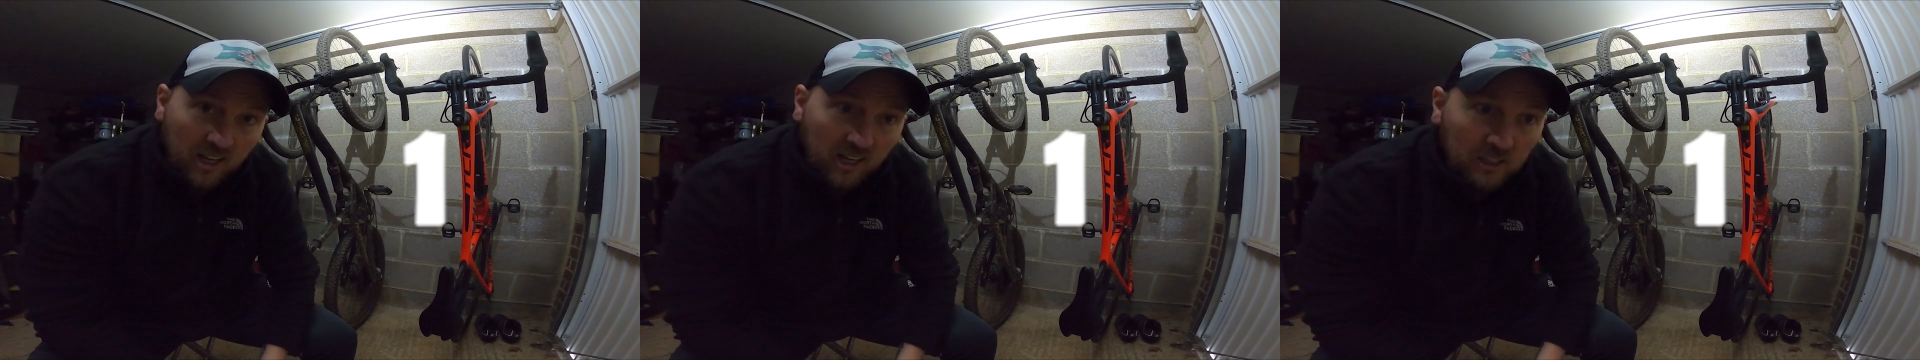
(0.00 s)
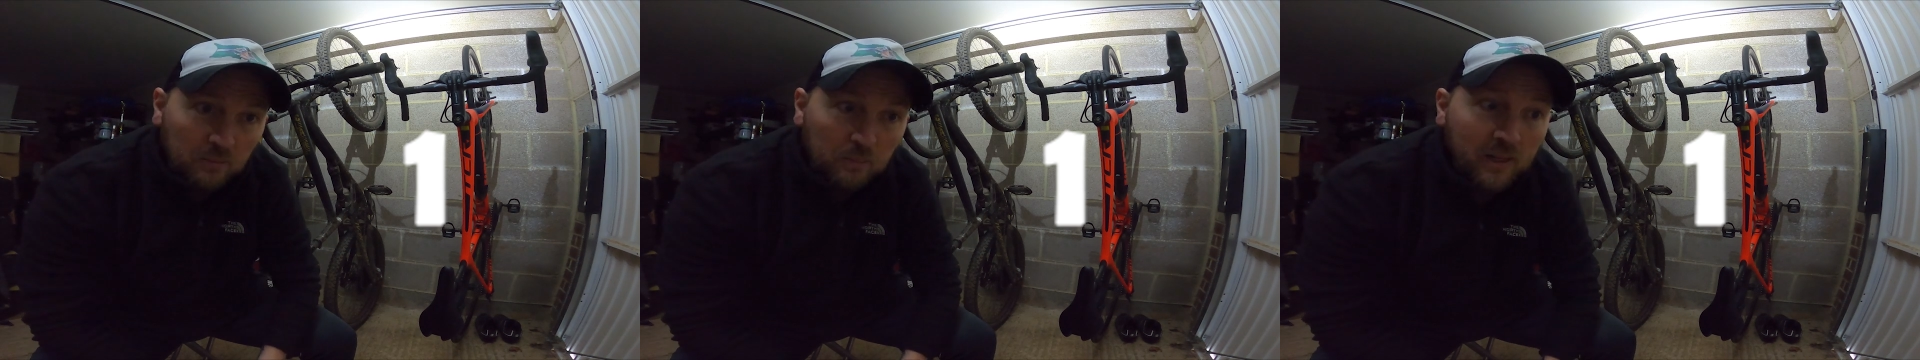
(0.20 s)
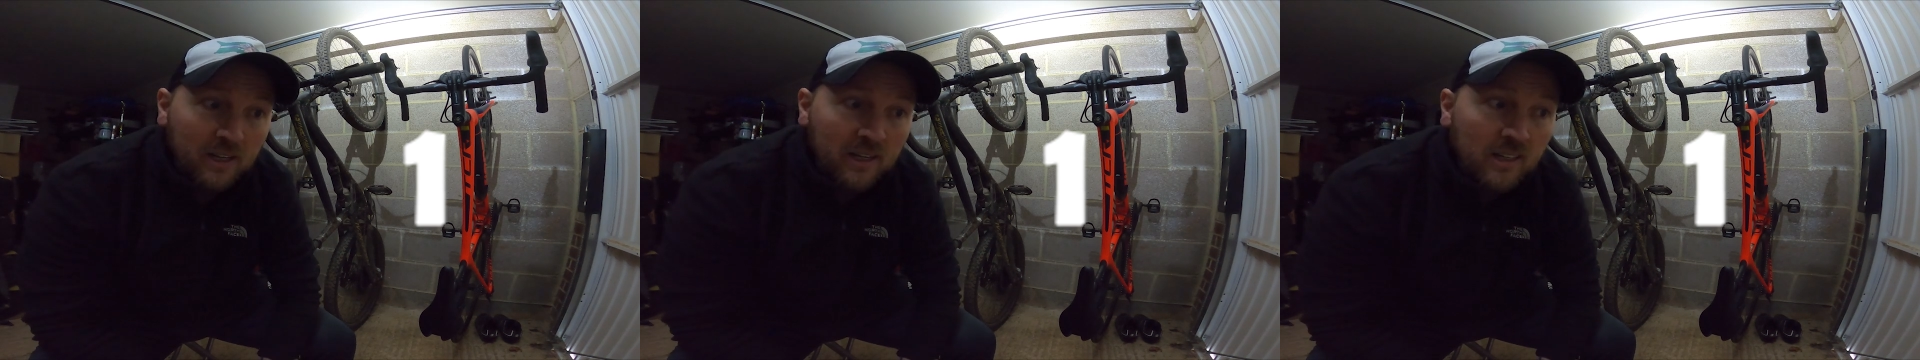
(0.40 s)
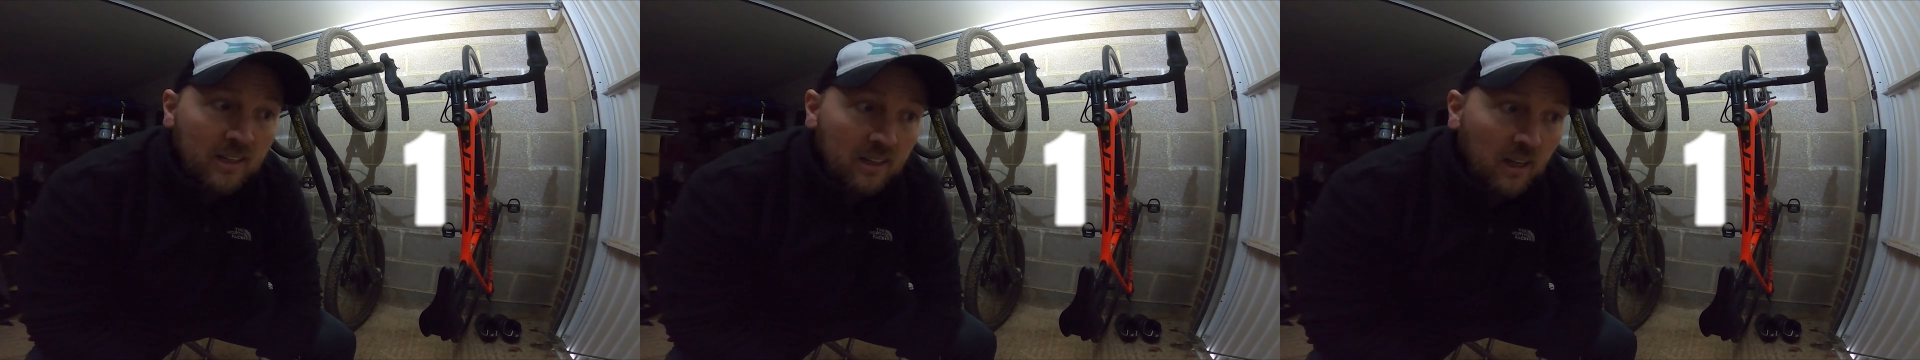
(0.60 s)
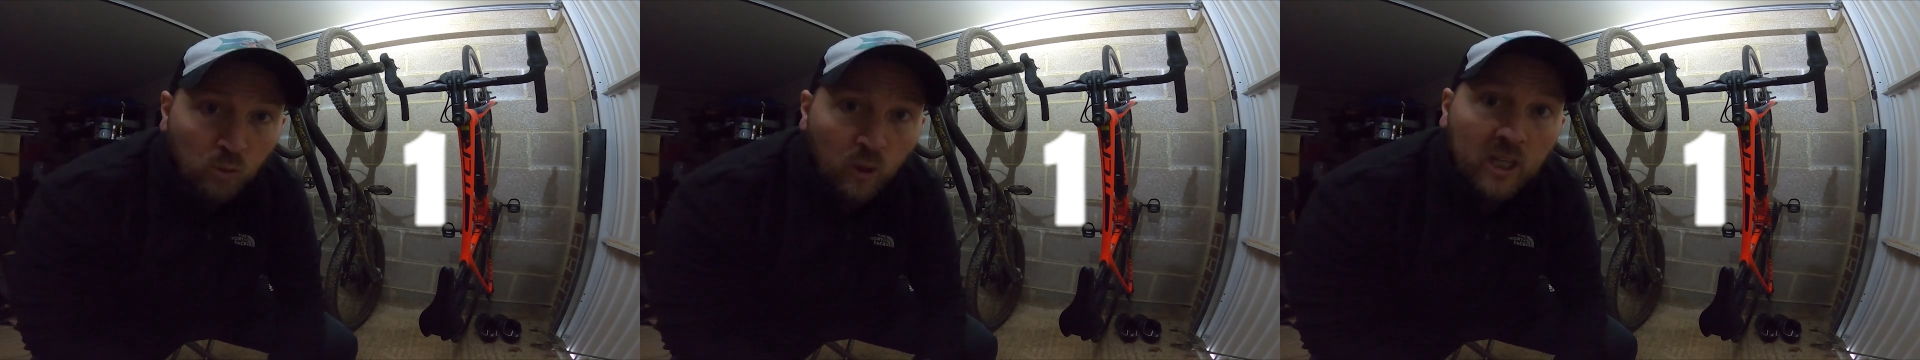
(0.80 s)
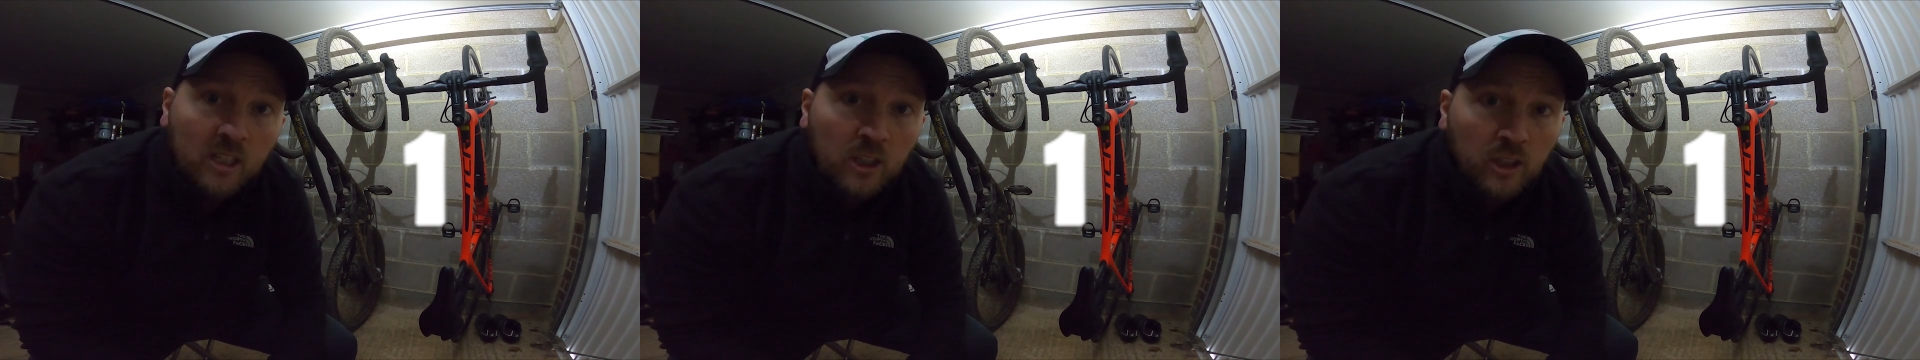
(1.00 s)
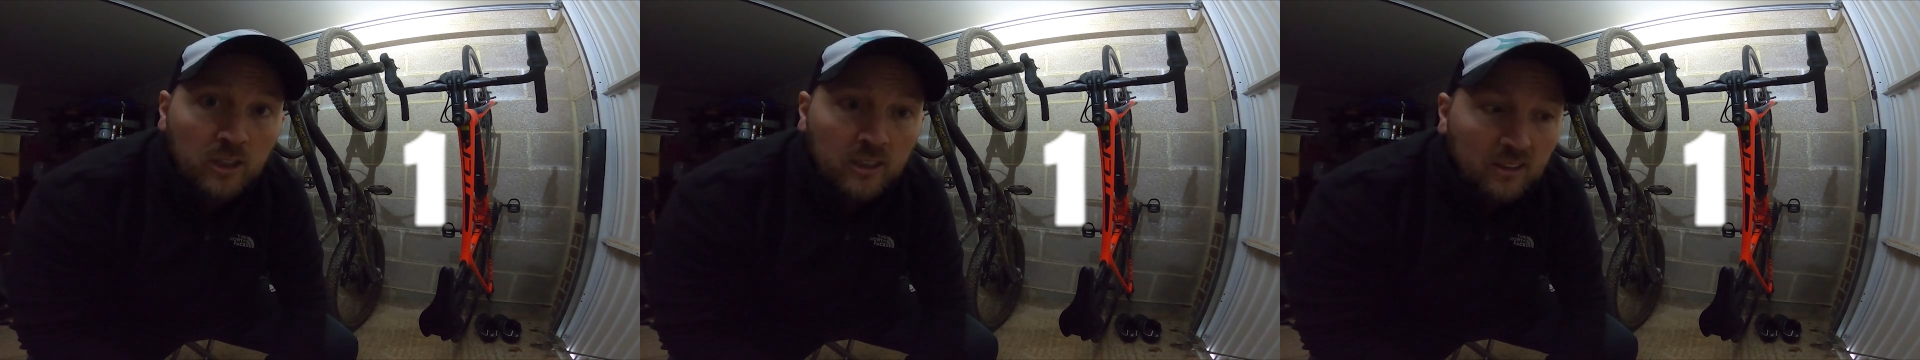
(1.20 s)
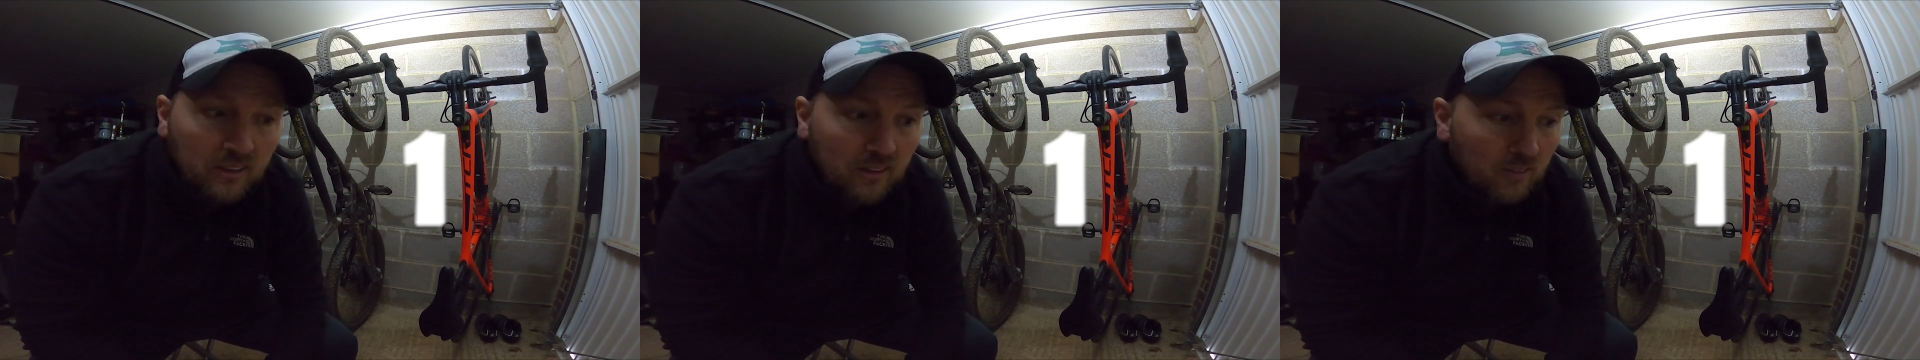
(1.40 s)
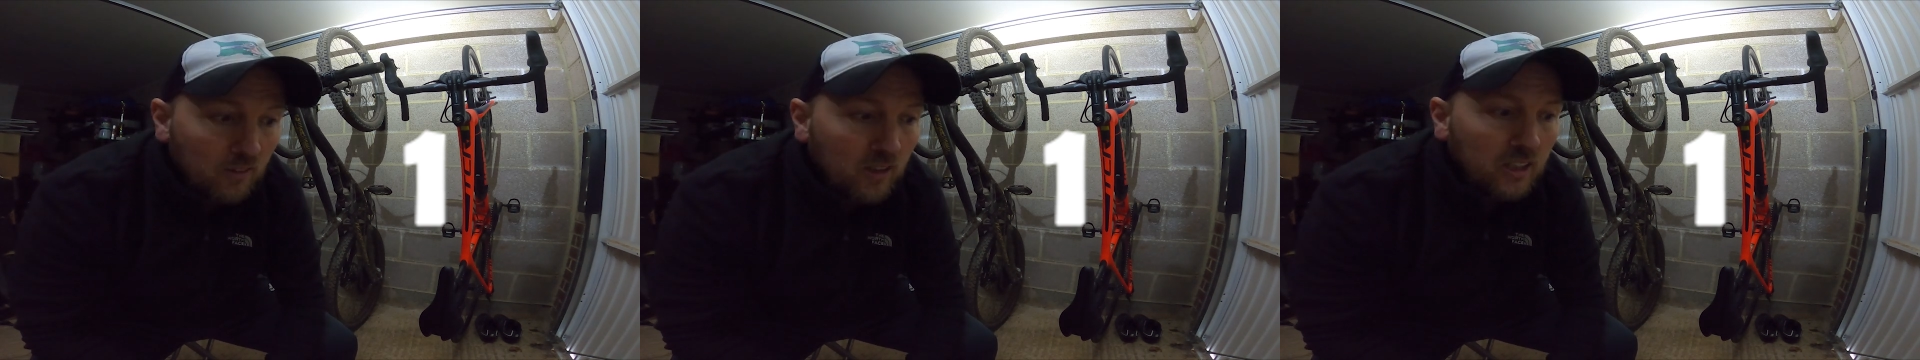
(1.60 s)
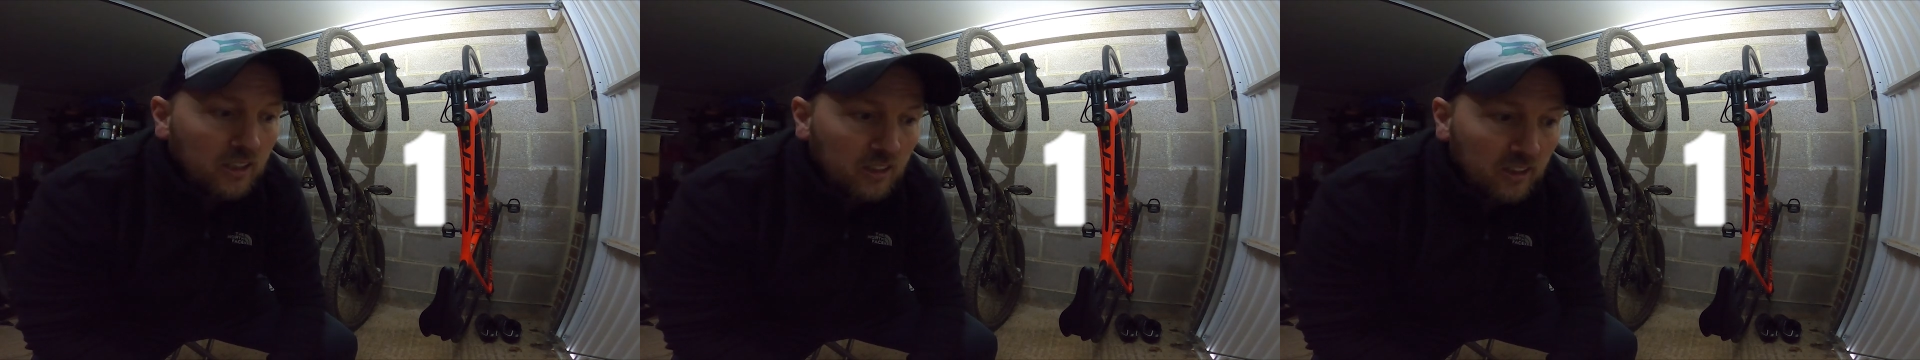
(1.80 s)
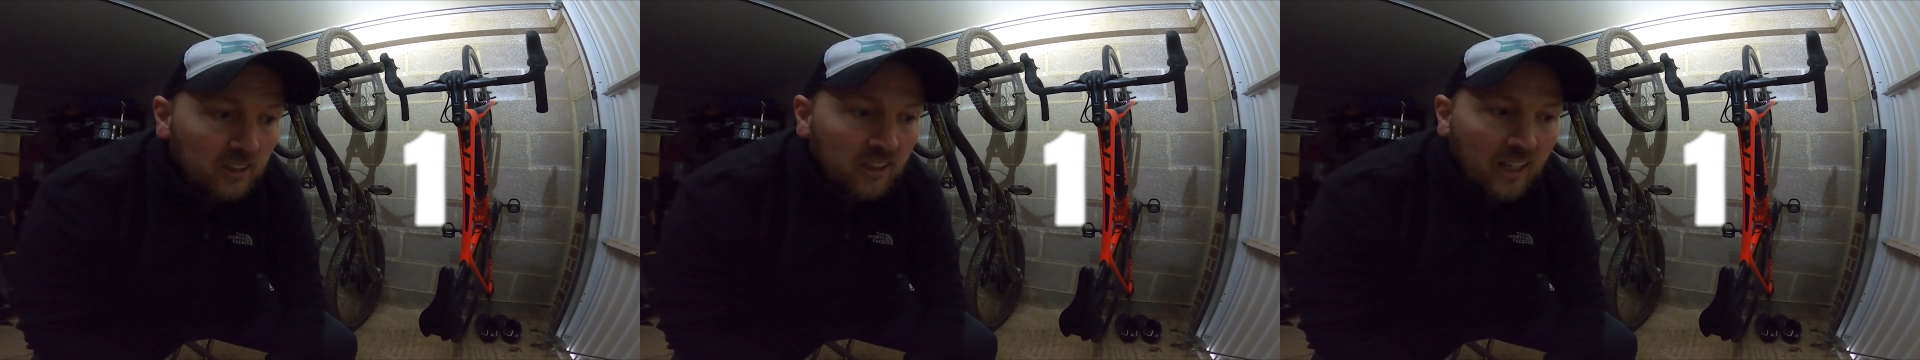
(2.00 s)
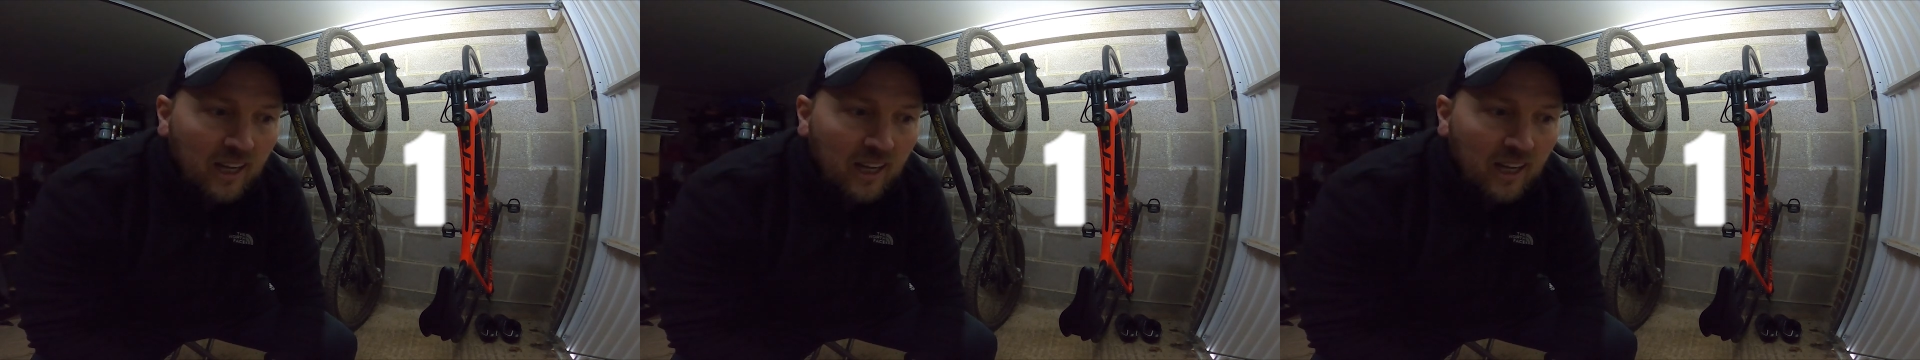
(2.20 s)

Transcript: has been really good, really good.